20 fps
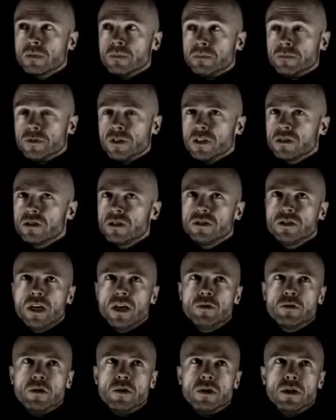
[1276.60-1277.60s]
Just the chain
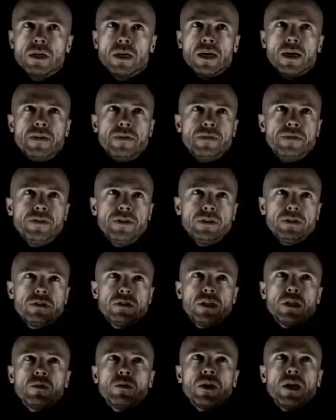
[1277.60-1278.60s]
rule. And this
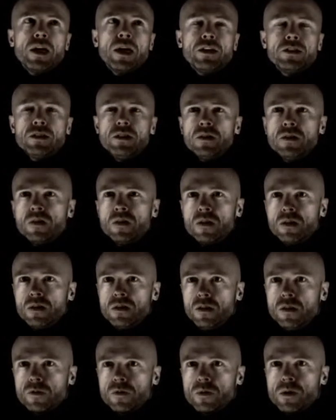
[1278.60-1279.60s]
thing we actually know how to
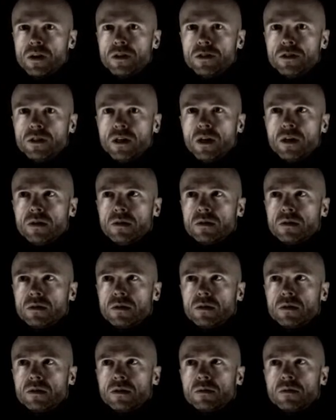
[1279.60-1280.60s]
differentiate.
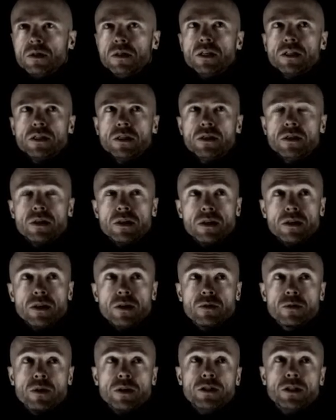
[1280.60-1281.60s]
We
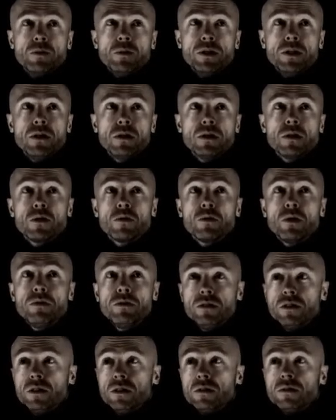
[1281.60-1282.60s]
know the
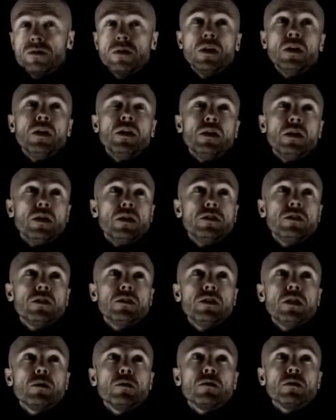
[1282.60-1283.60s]
derivative is just
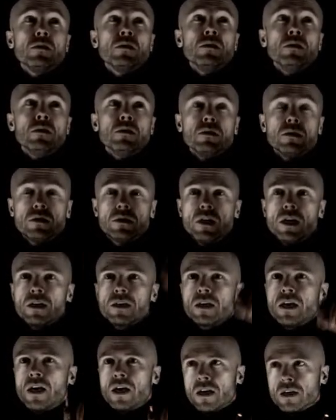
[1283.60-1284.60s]
equal to sec
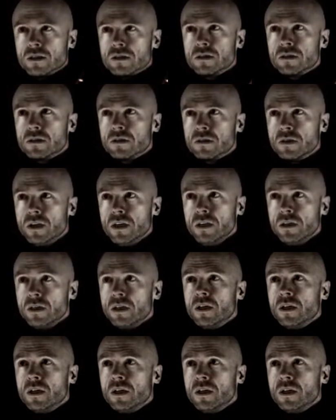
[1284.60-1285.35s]
x, right?